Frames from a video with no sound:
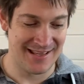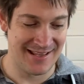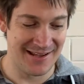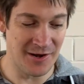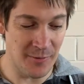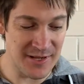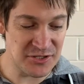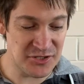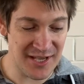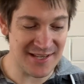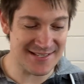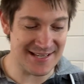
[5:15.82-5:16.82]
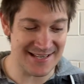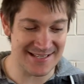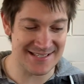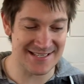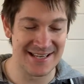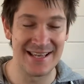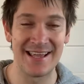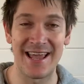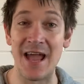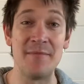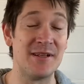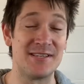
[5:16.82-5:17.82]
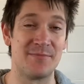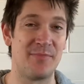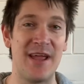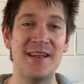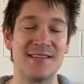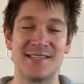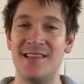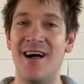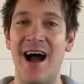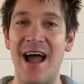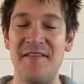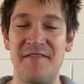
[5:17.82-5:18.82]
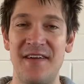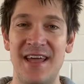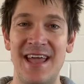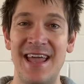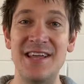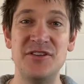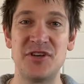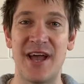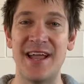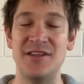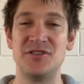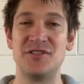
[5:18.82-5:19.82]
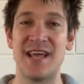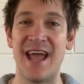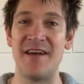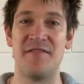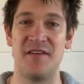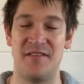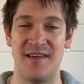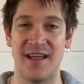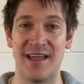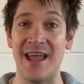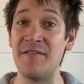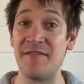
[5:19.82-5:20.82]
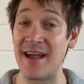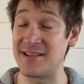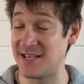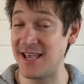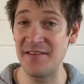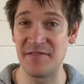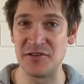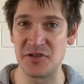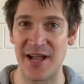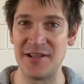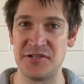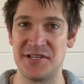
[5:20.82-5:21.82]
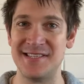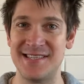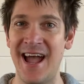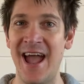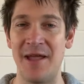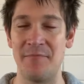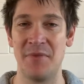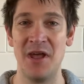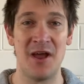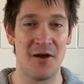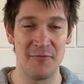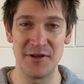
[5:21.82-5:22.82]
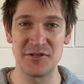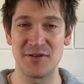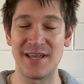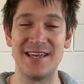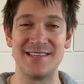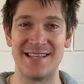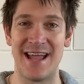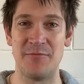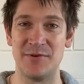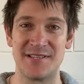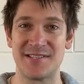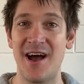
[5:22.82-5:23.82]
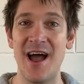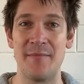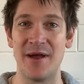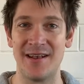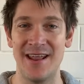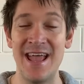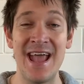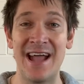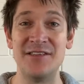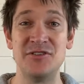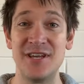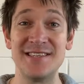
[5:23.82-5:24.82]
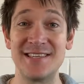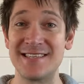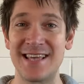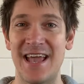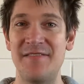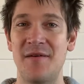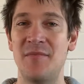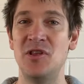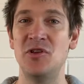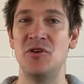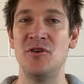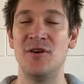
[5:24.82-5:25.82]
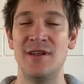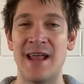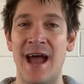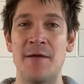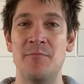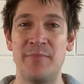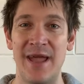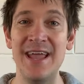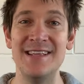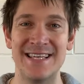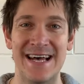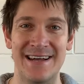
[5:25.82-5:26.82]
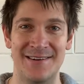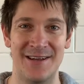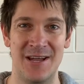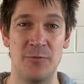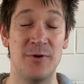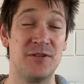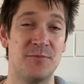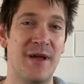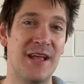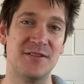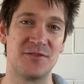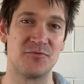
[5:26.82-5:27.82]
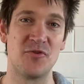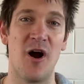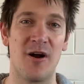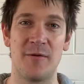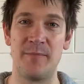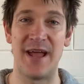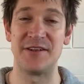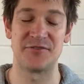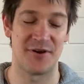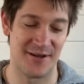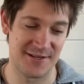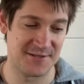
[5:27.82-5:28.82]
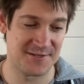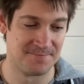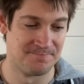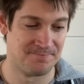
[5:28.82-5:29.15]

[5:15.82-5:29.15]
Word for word: You know, when Jesus came into Peter's life, he changed everything. In fact, he even changed his name. Originally, his name was Simon, and Jesus gave him a new name, Peter, which means rock, Petros.